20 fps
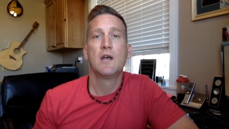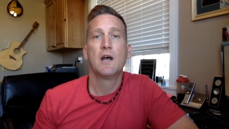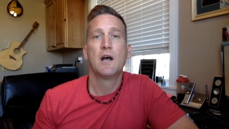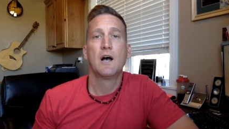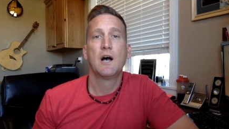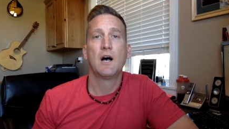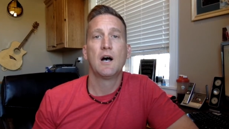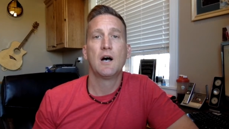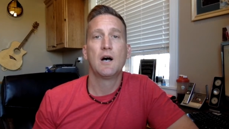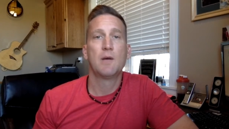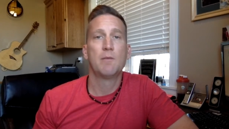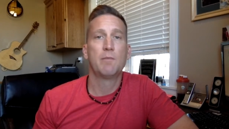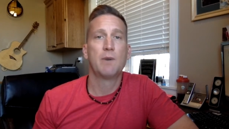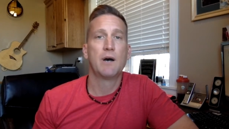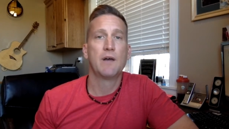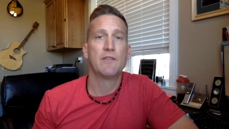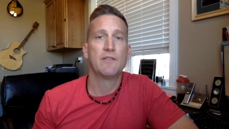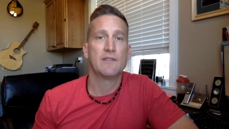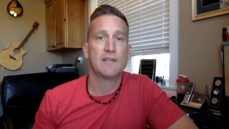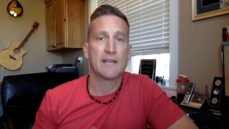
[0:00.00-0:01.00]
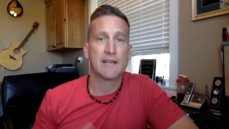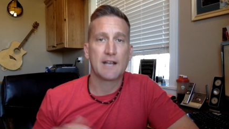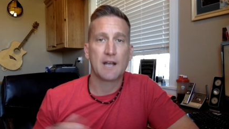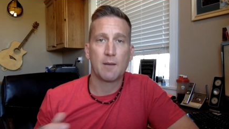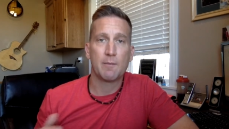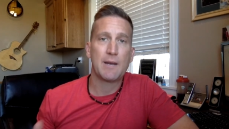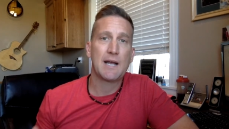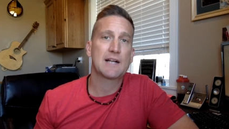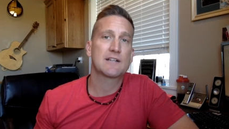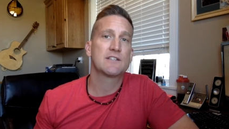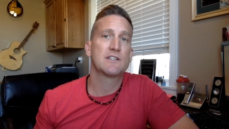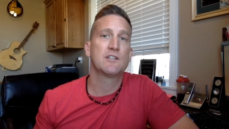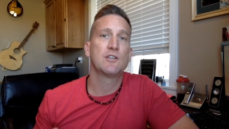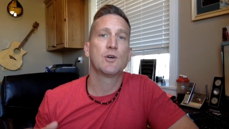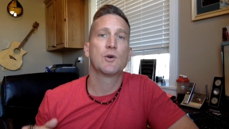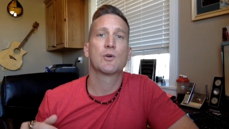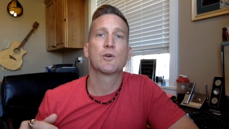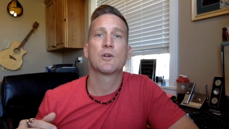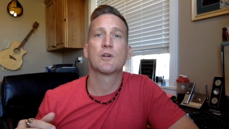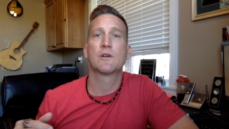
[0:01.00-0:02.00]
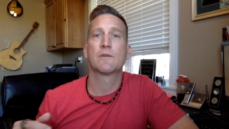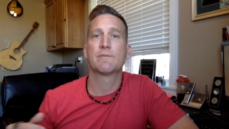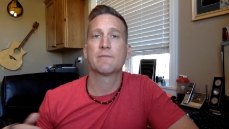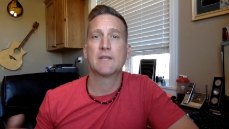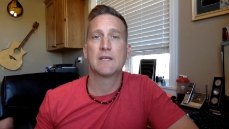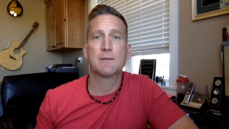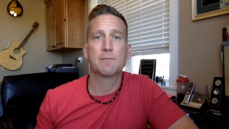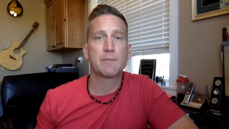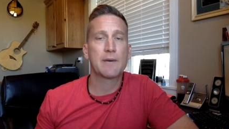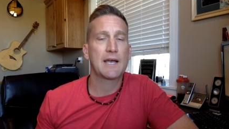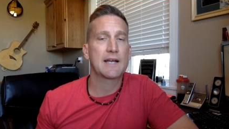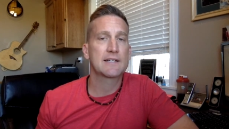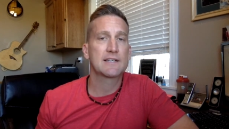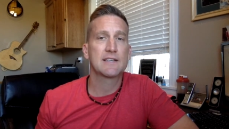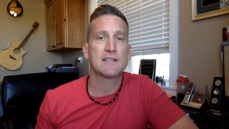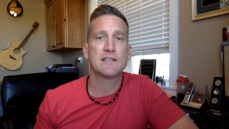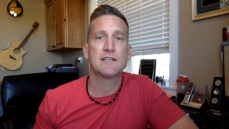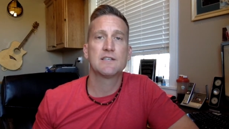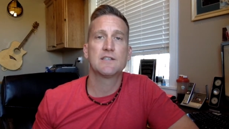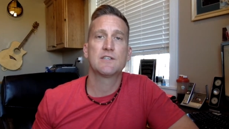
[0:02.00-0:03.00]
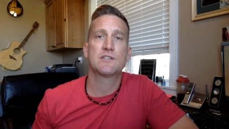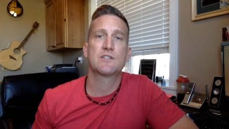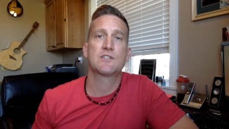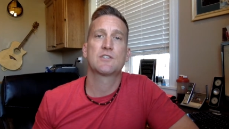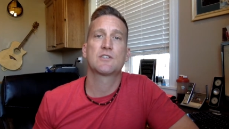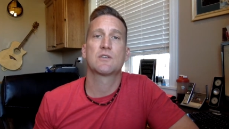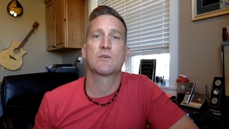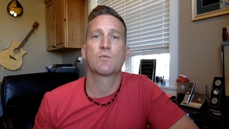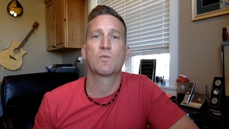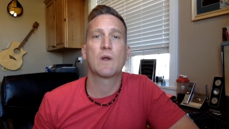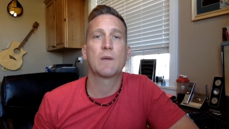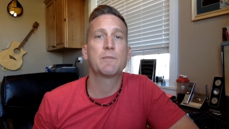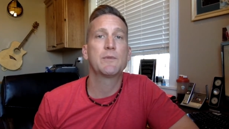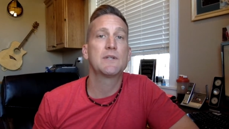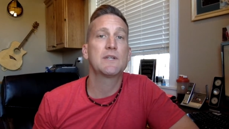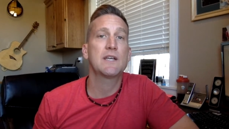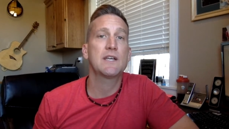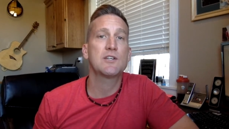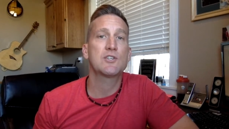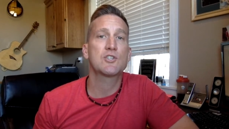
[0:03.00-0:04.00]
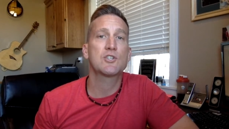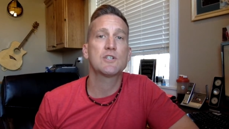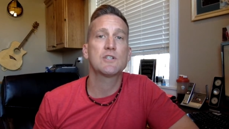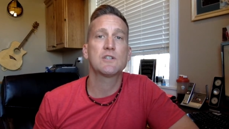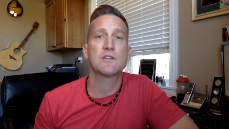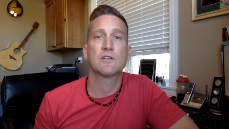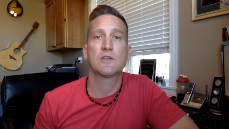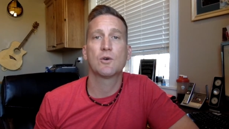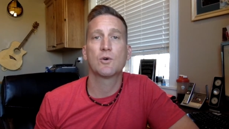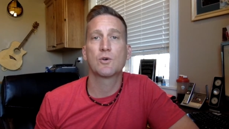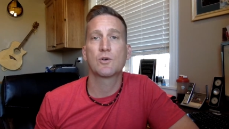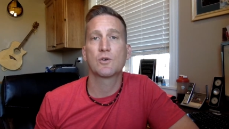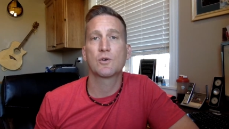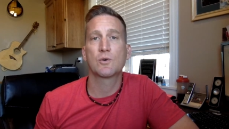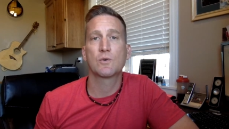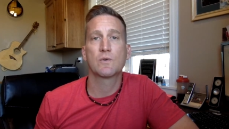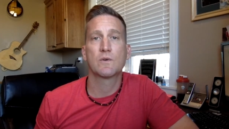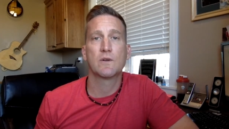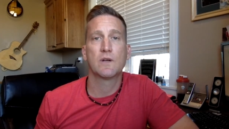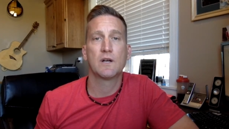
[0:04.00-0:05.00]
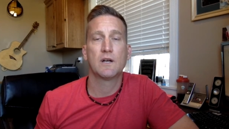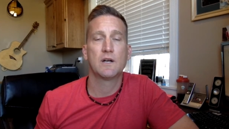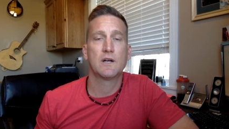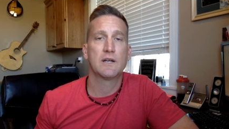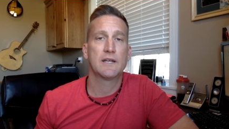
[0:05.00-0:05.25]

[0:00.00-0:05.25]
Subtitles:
But it got back to the owner, impacted his reputation. The owner,